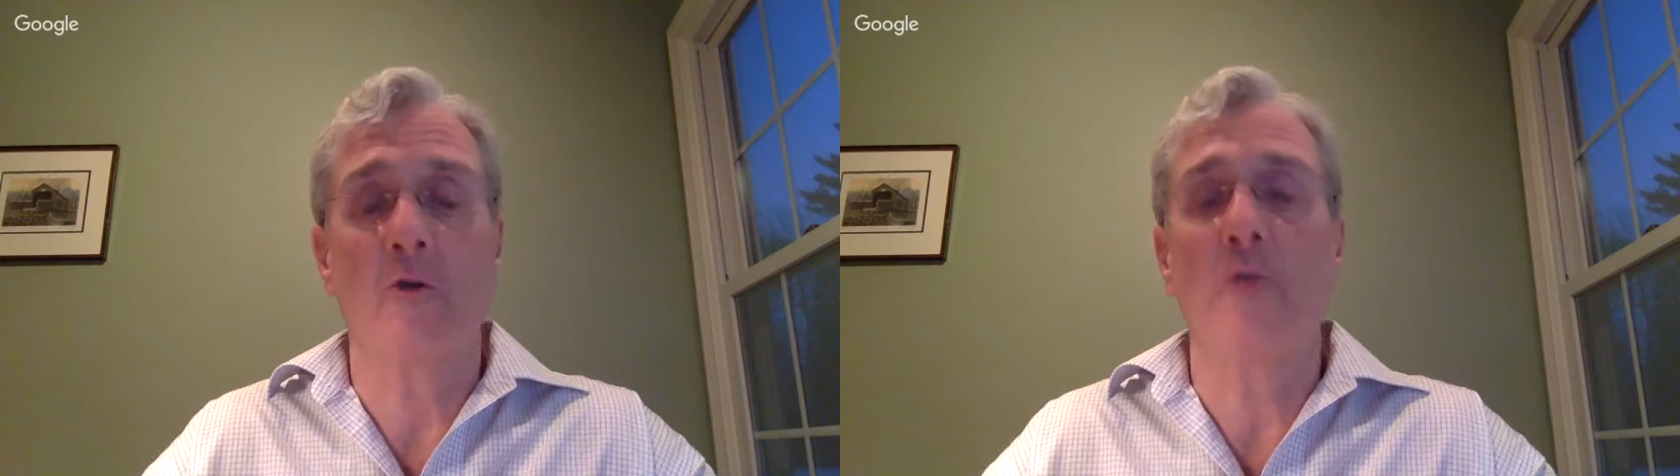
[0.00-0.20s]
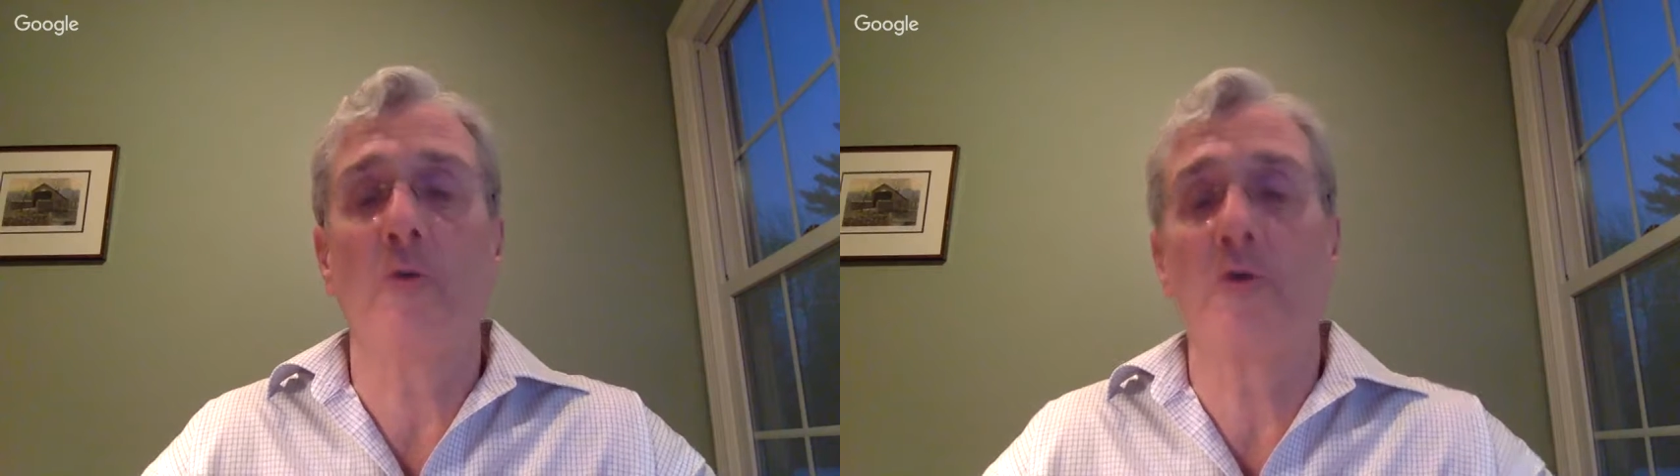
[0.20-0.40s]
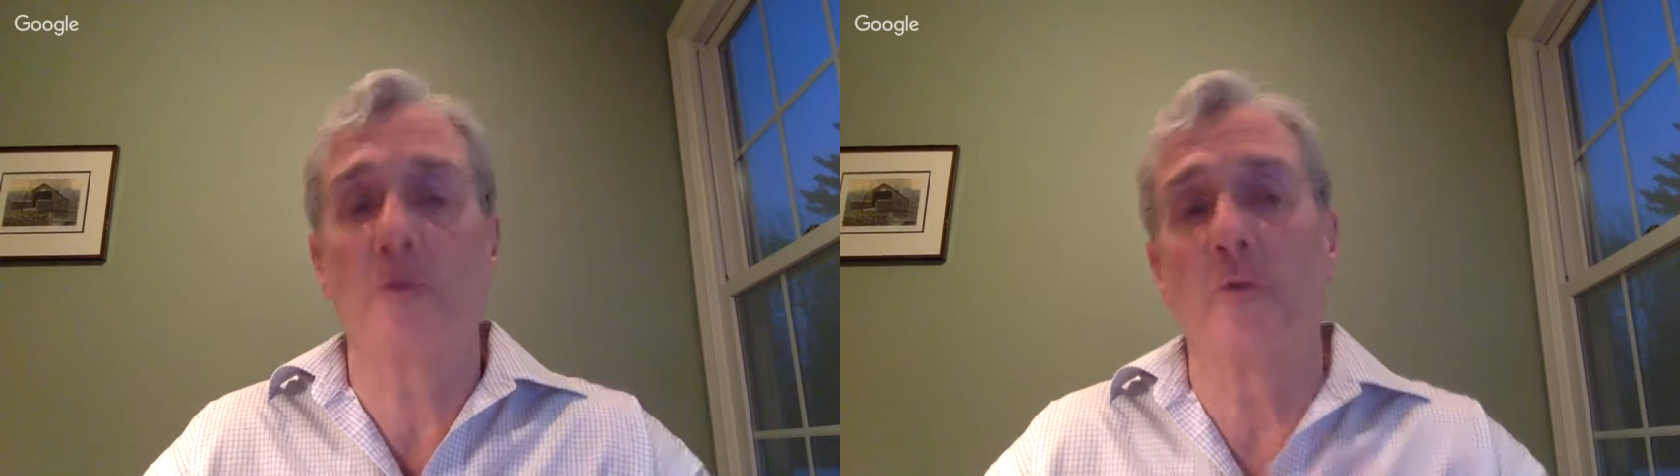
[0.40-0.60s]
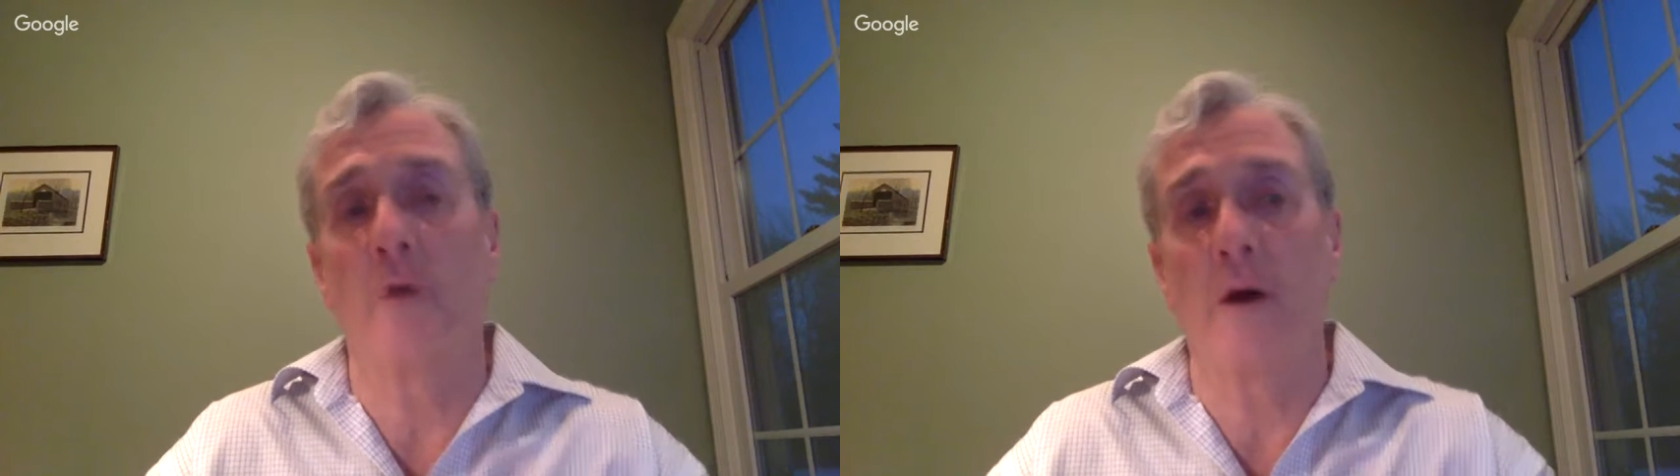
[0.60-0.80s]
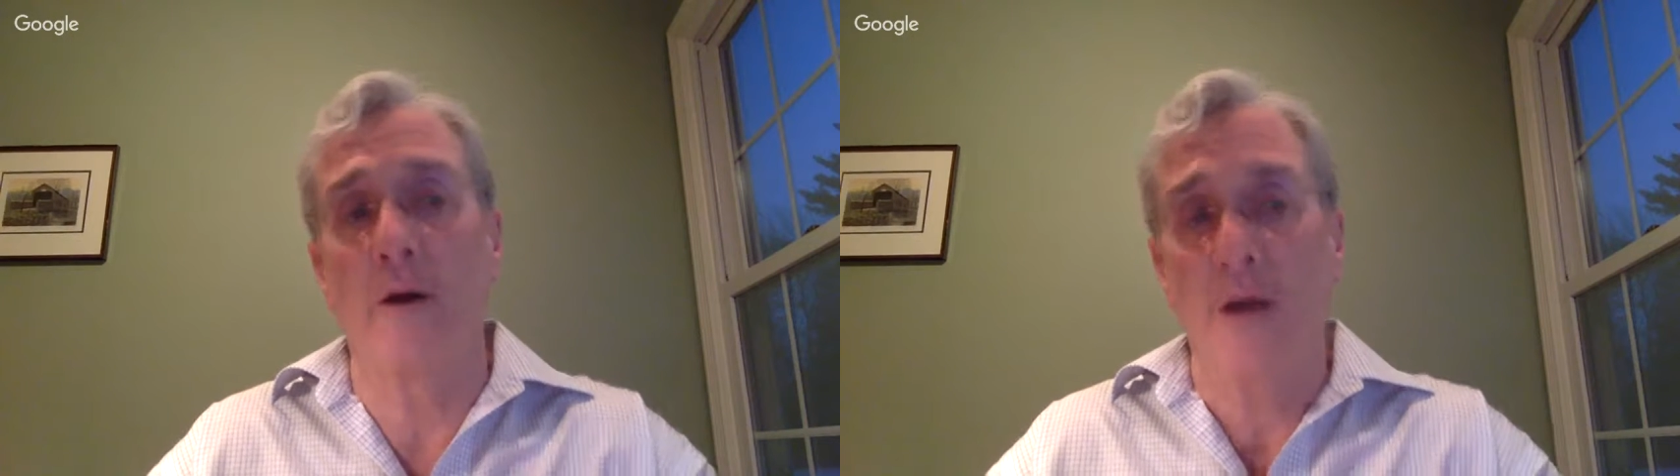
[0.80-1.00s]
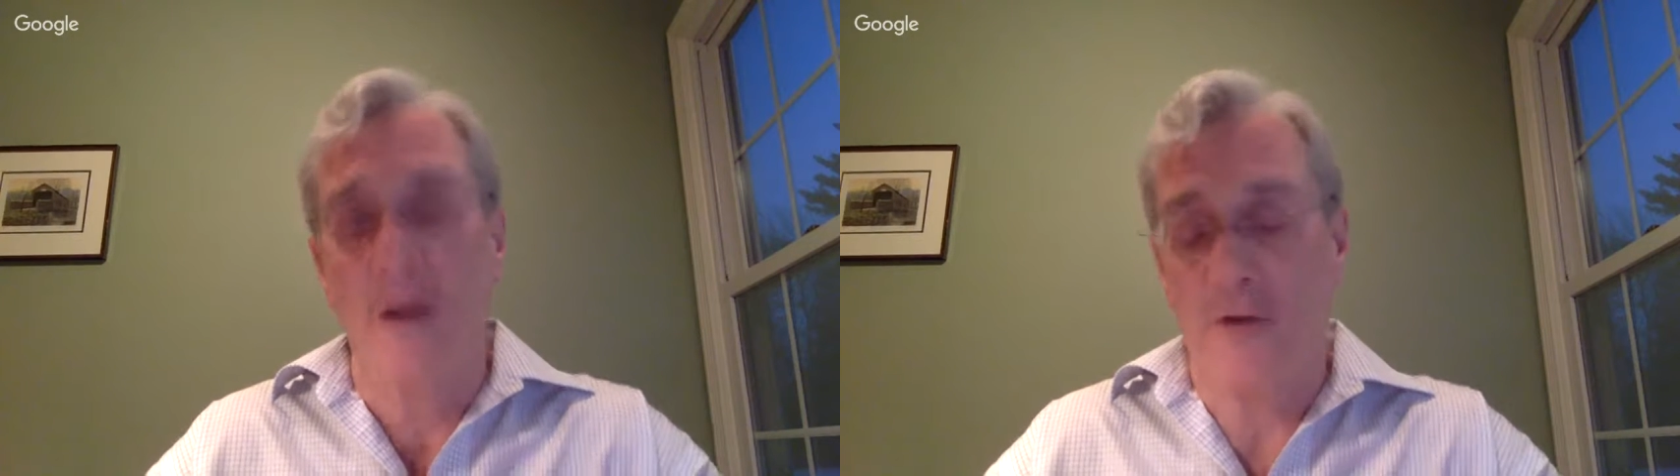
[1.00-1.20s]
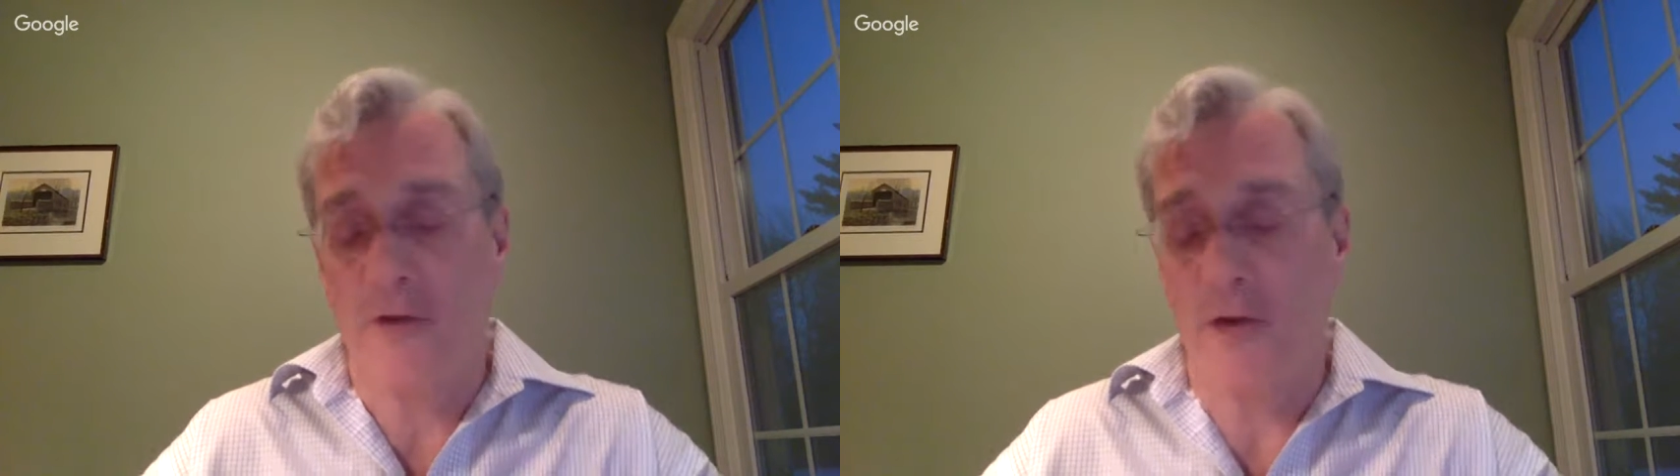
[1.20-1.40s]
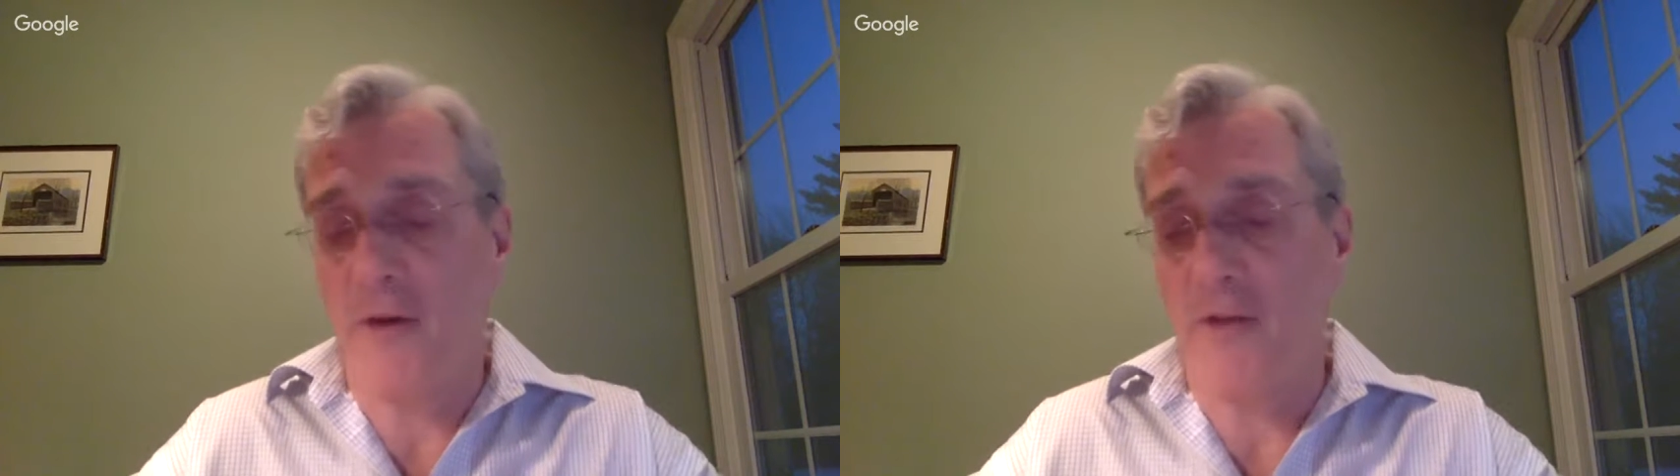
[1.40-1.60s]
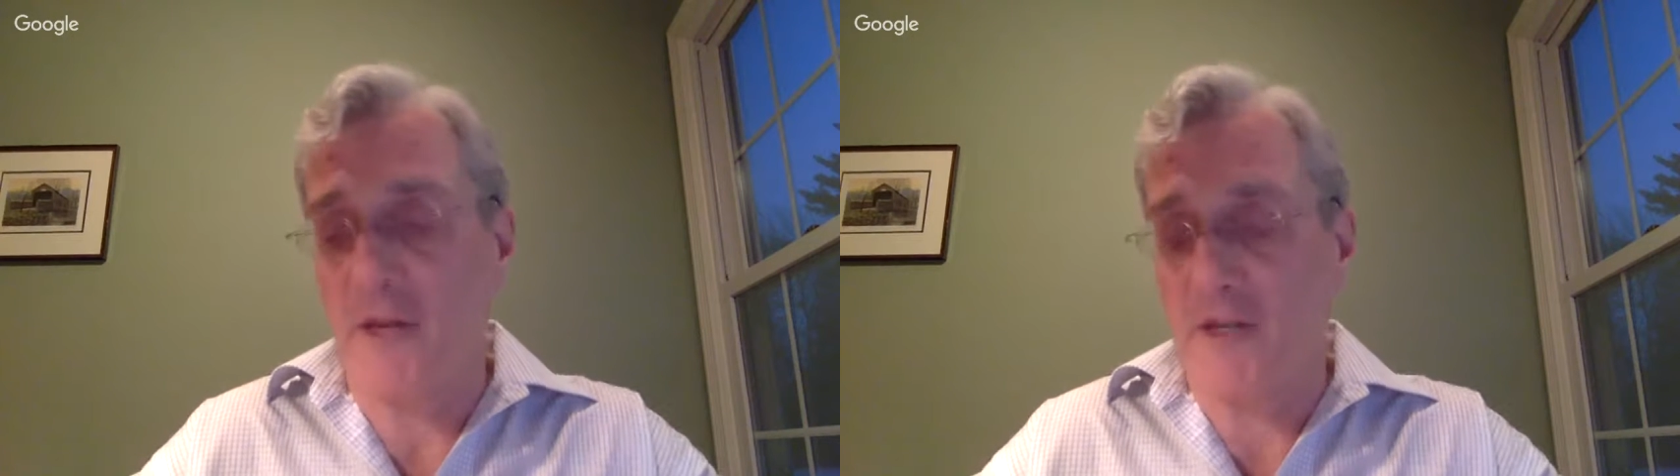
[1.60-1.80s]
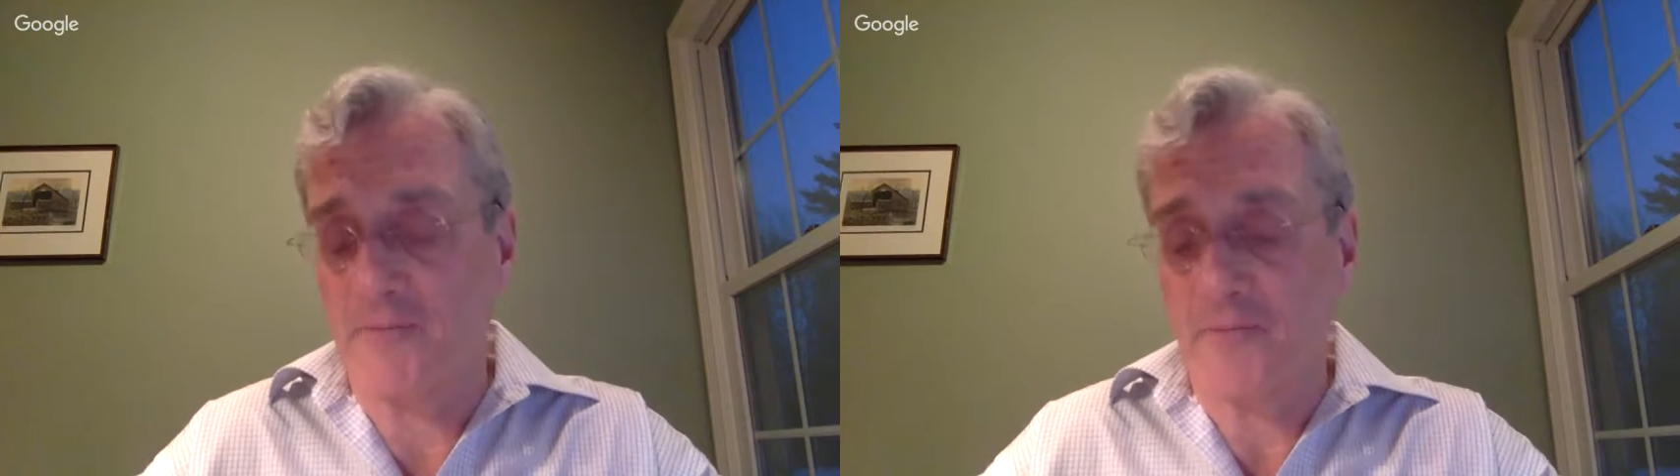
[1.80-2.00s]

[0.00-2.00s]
who would you want? You know, think about this.